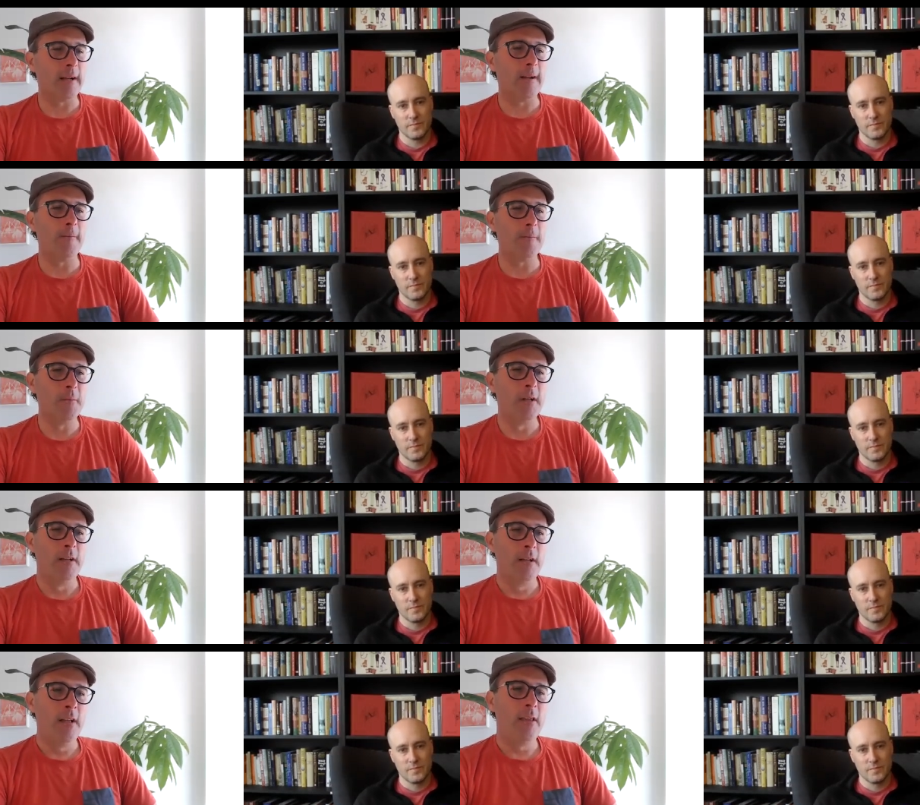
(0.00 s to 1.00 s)
Speaker 1: Um,
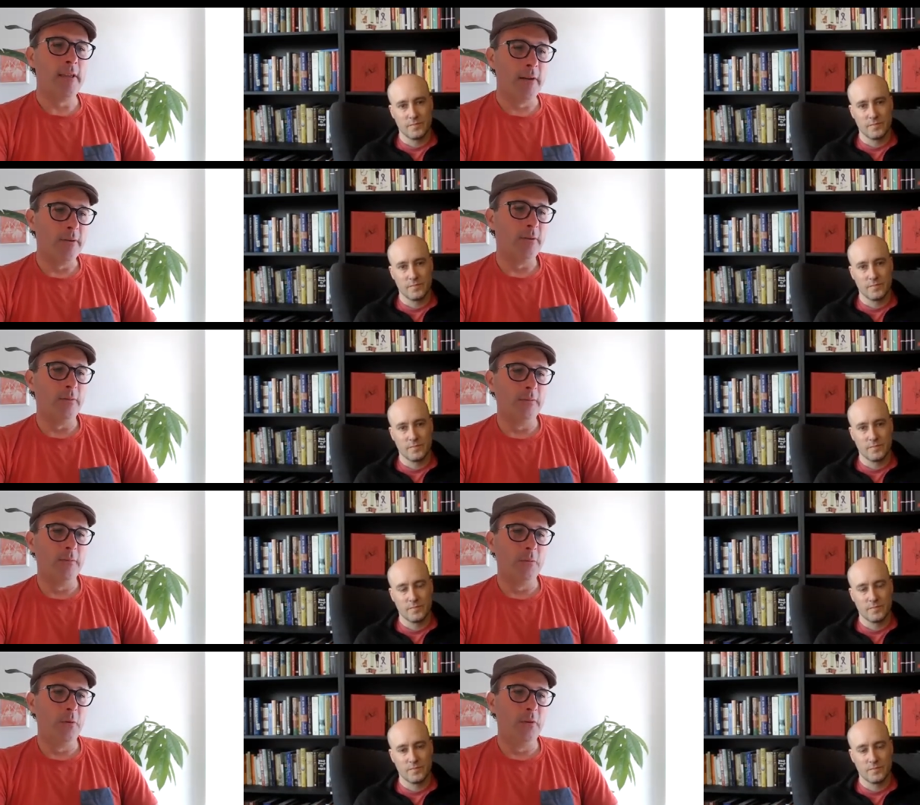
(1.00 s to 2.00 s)
though
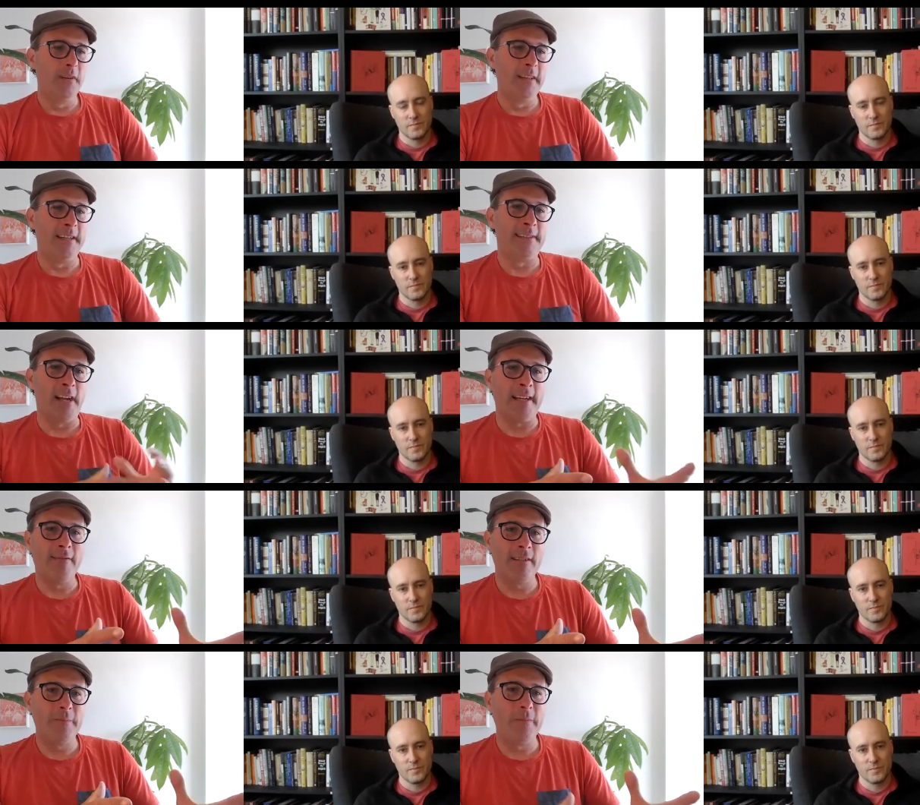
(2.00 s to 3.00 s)
the design
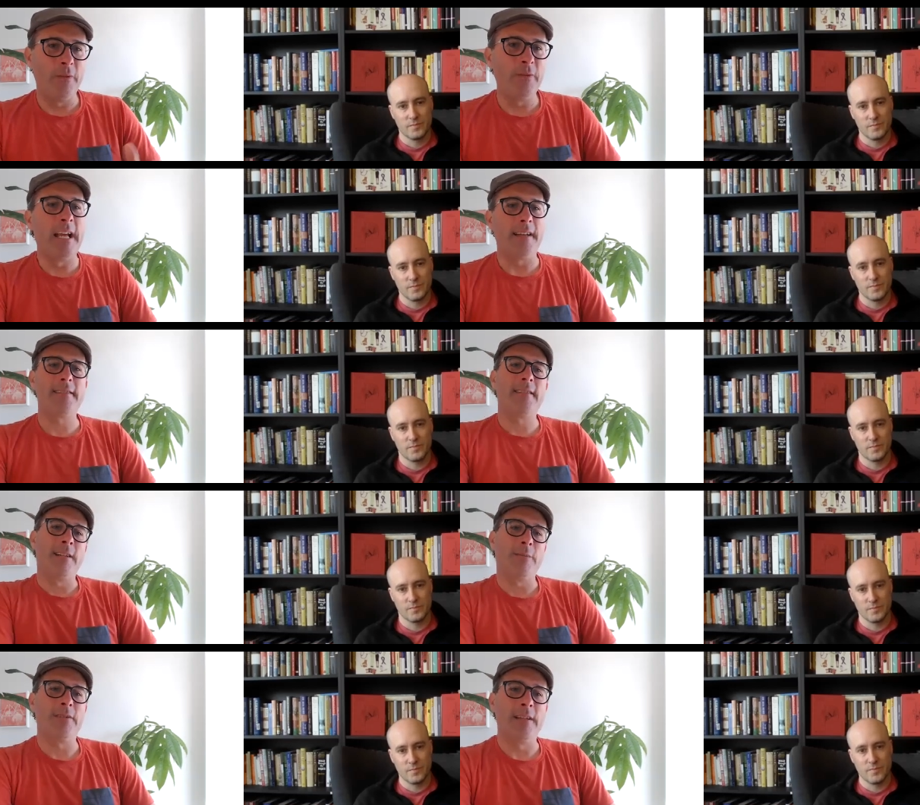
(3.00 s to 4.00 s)
of it, yes,
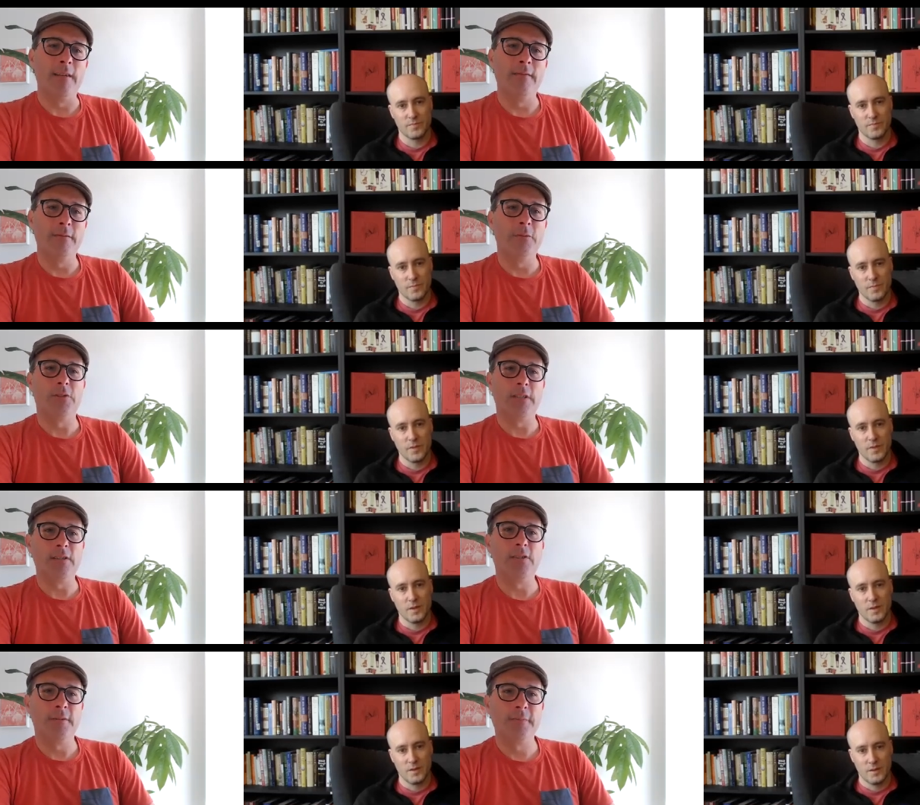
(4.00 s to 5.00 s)
100 percent will
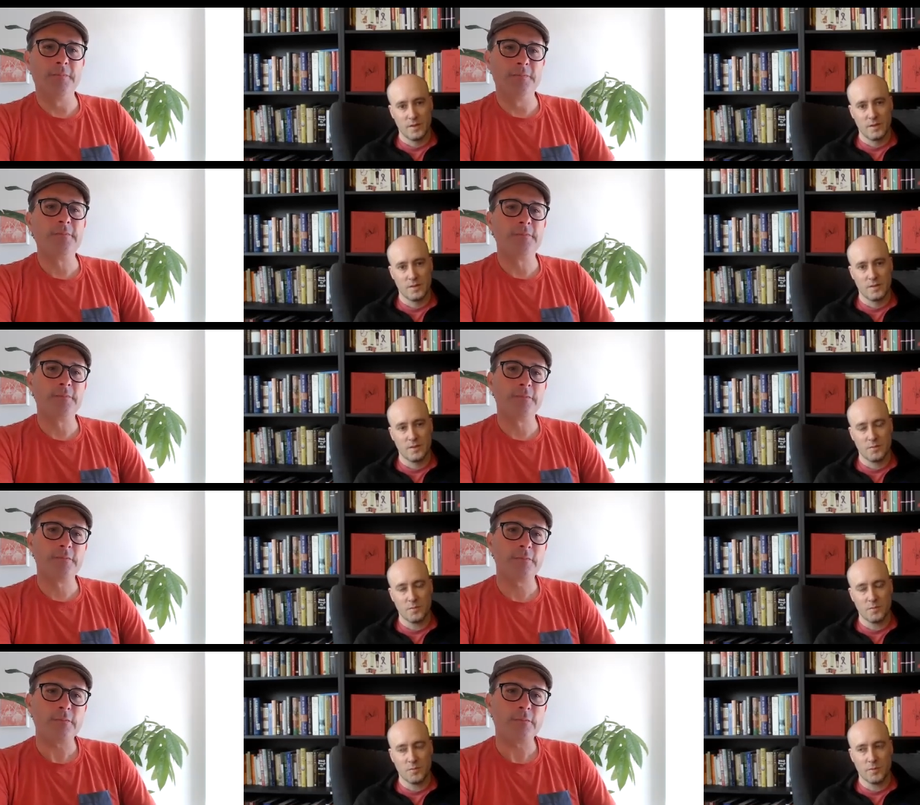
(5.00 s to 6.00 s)
change.
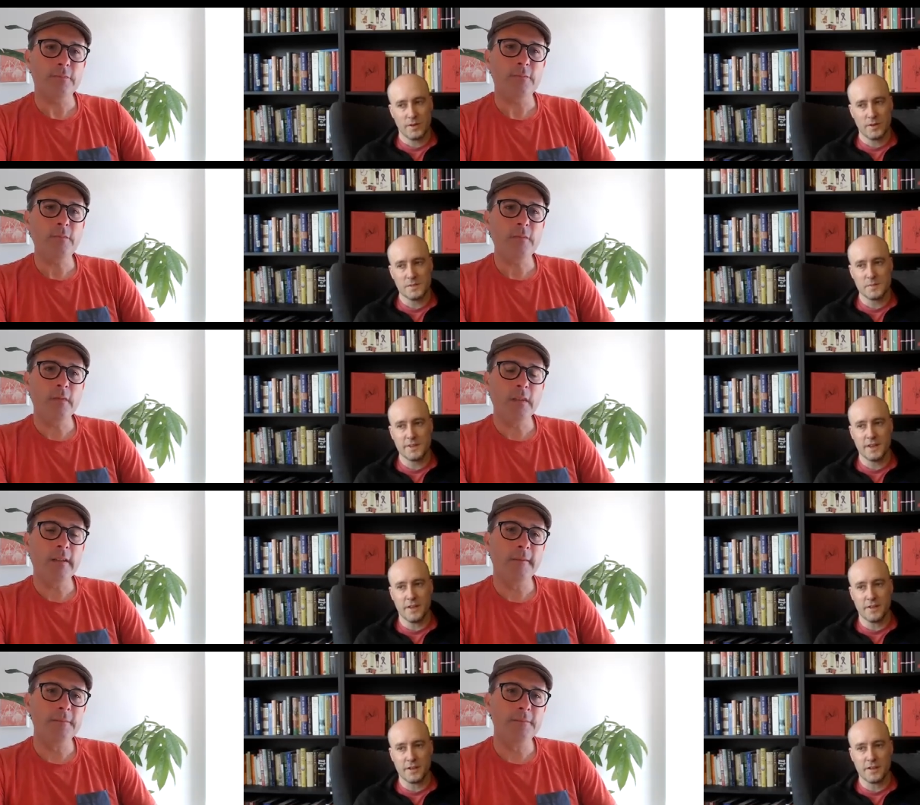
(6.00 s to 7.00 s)
Speaker 2: What are some of the
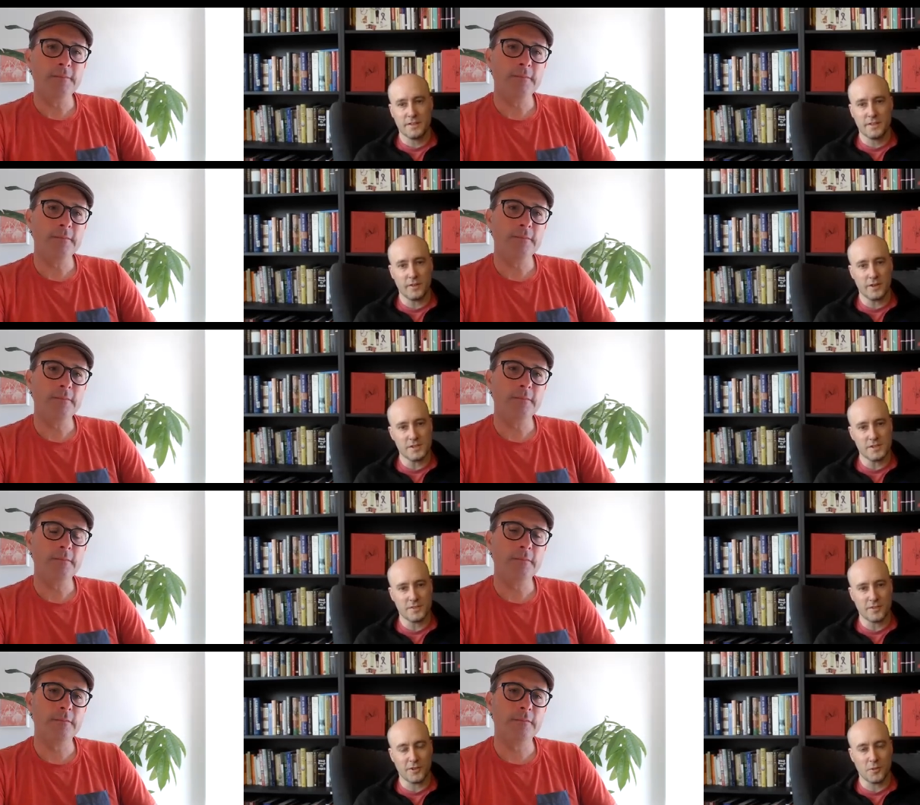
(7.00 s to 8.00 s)
other
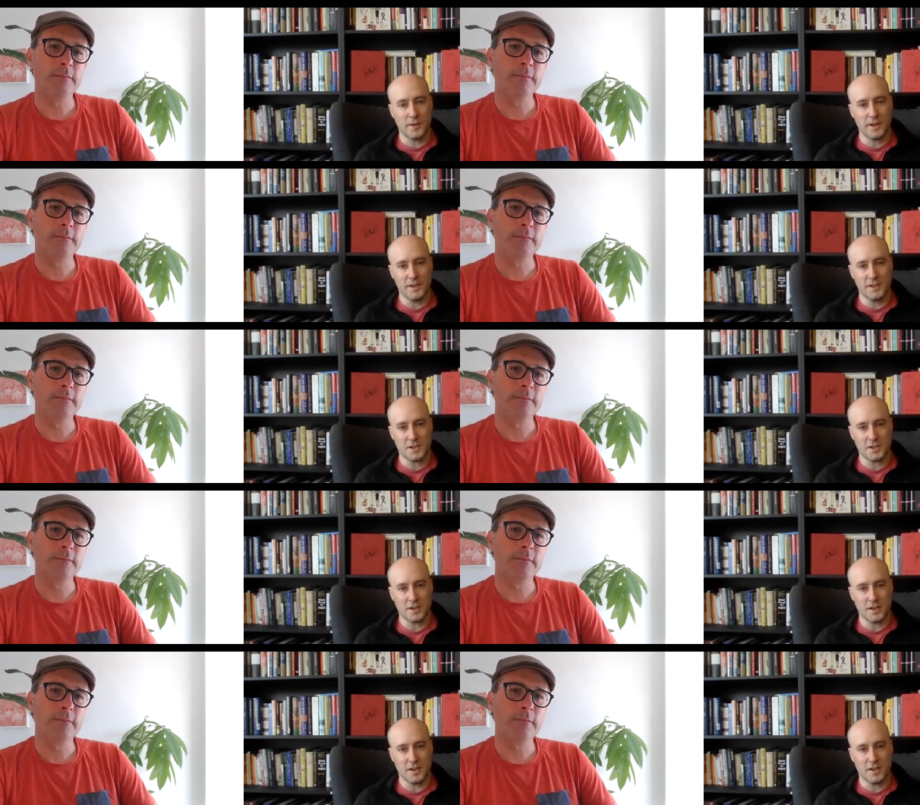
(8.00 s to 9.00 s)
considerations for human
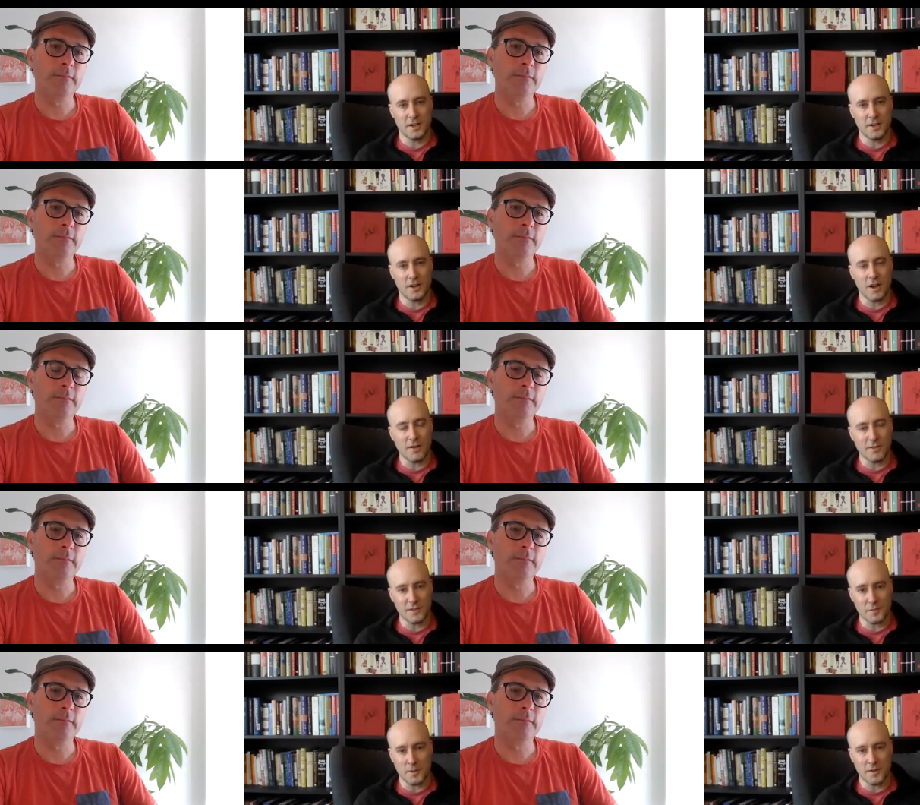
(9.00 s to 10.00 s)
nature in an
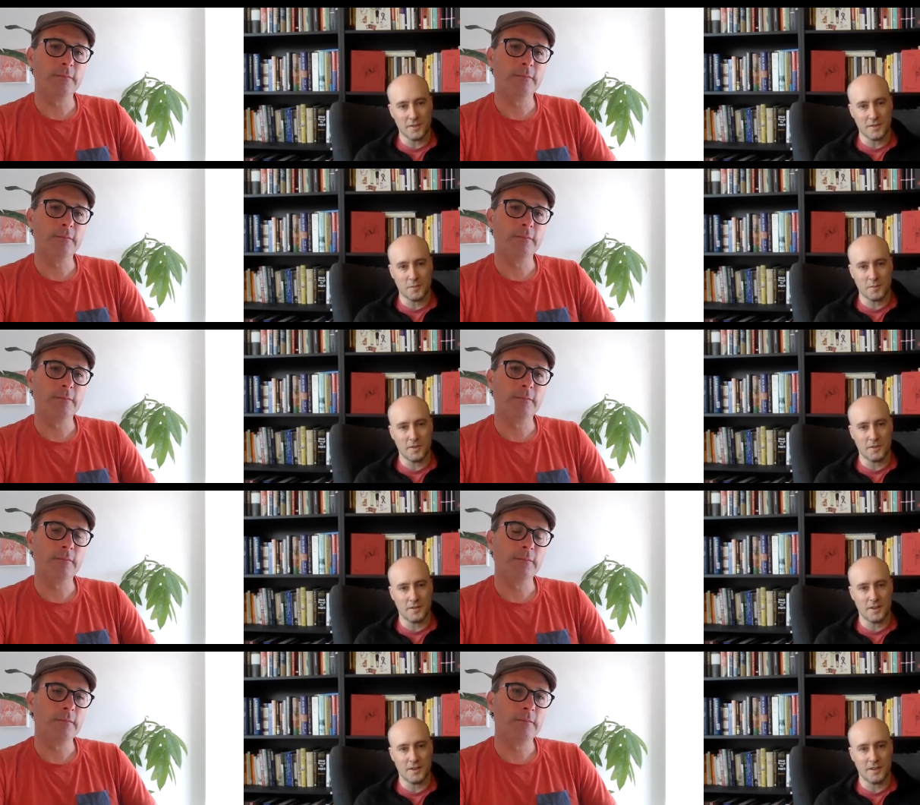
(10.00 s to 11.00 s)
office space that we
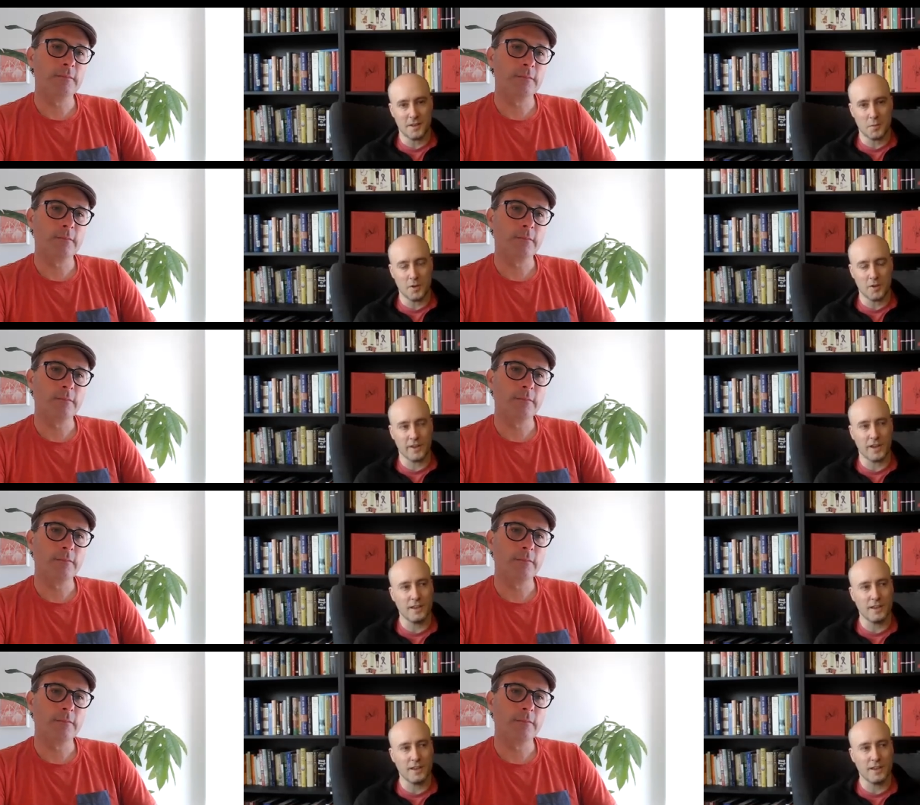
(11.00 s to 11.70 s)
don't tend to think about? Like, I